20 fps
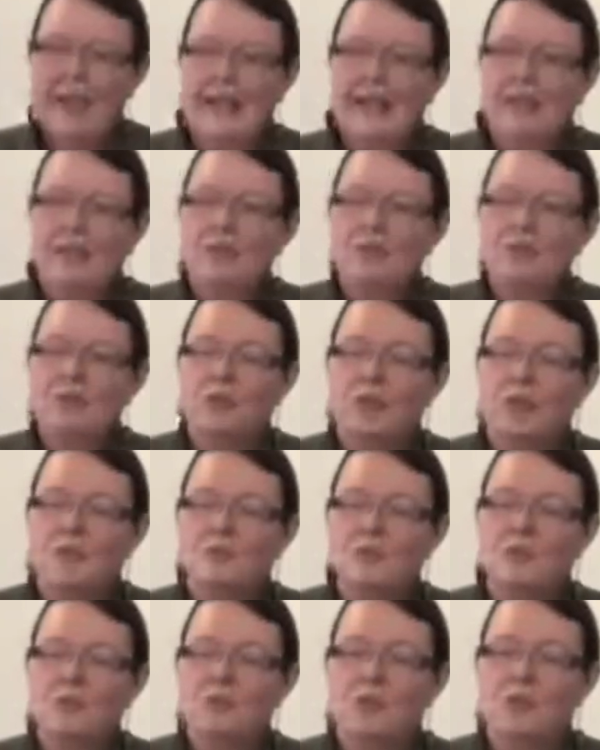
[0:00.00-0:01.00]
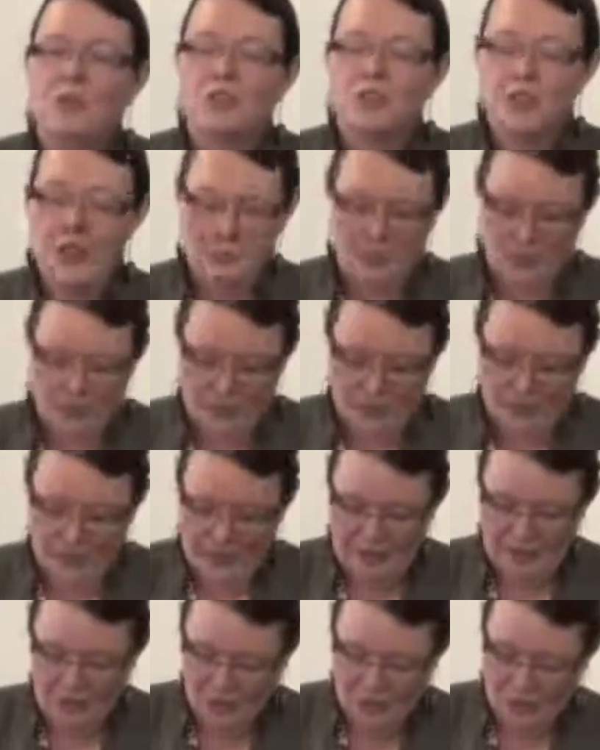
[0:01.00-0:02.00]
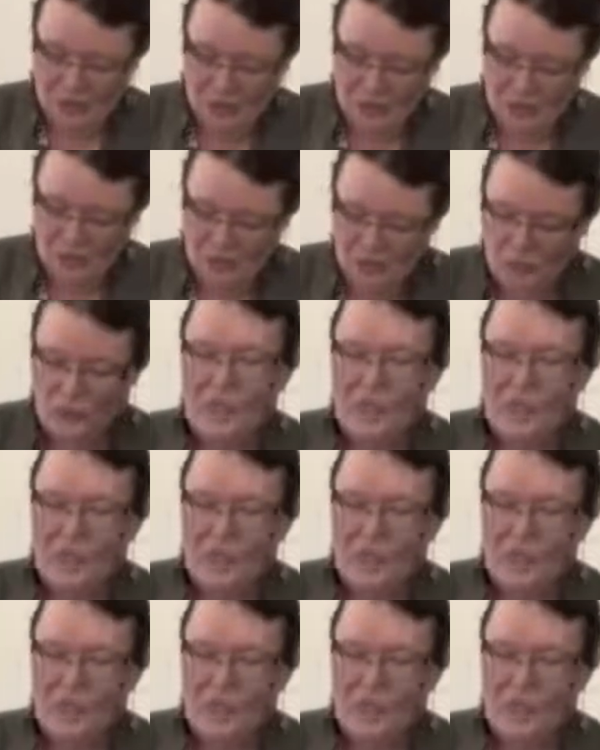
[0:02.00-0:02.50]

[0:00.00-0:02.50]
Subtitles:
And if you come to the workshop this afternoon,